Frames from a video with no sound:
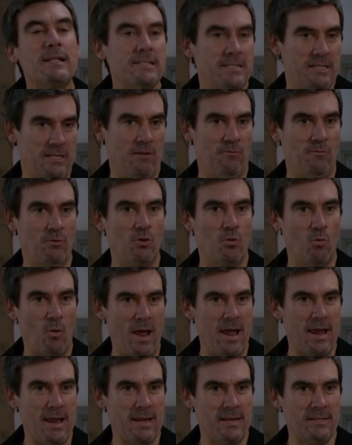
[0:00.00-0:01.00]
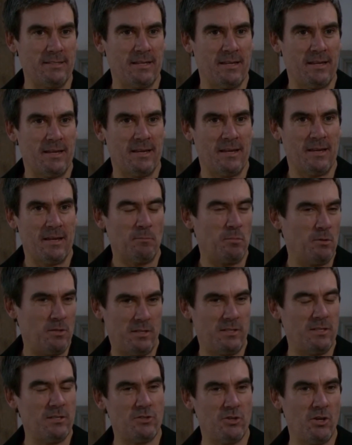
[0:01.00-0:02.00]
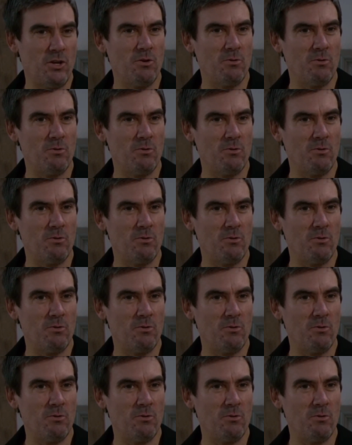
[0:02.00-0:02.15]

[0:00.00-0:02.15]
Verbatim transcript: of other ways, but this is you,